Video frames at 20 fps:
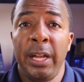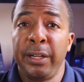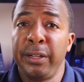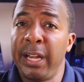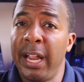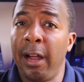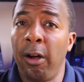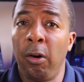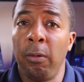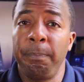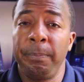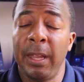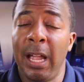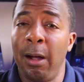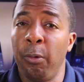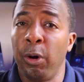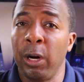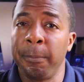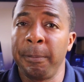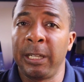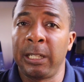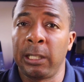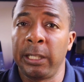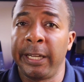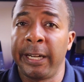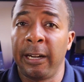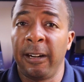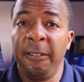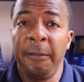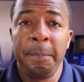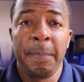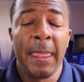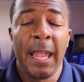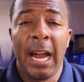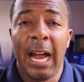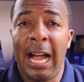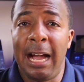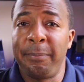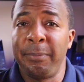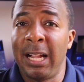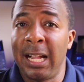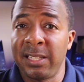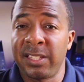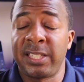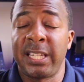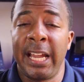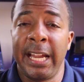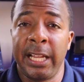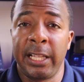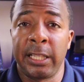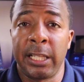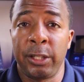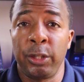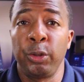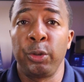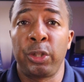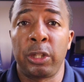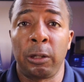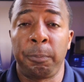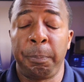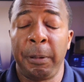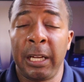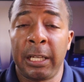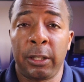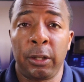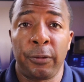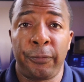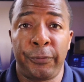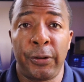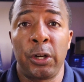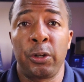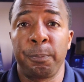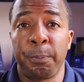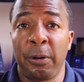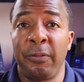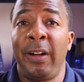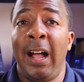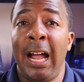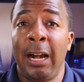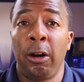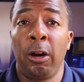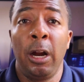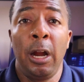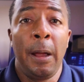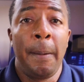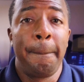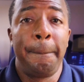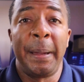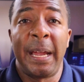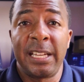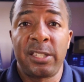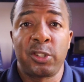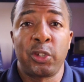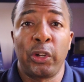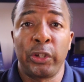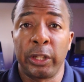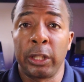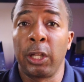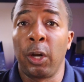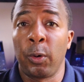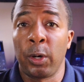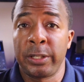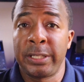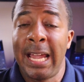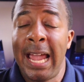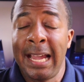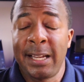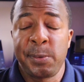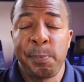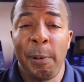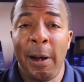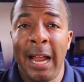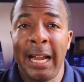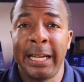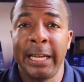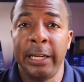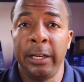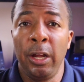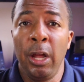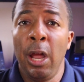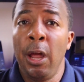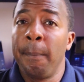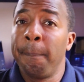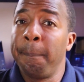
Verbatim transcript: Now, I want to be clear I'm not saying that you should pick your phone provider based on the lower tax bracket